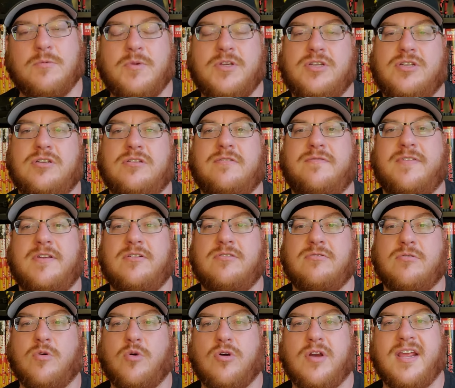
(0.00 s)
We just finished
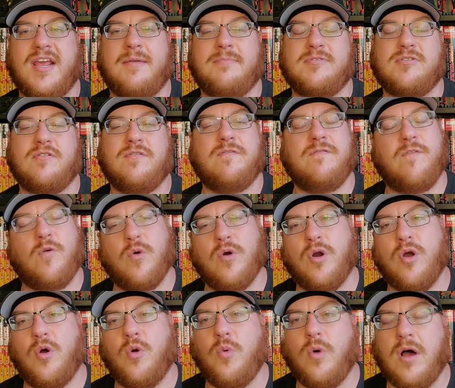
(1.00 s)
recording episode
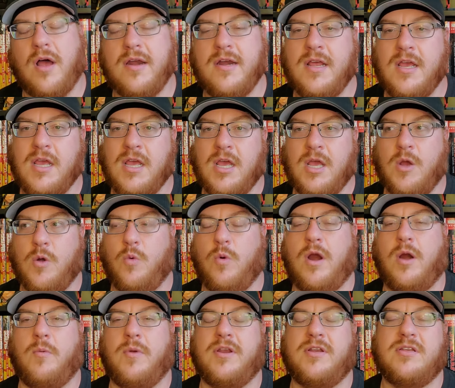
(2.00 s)
401,
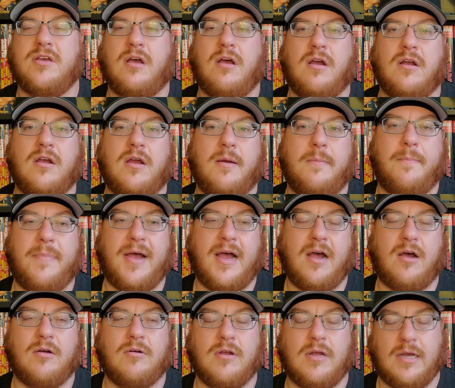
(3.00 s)
where we talk
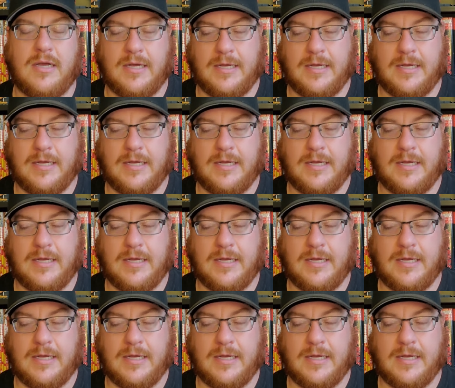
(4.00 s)
about,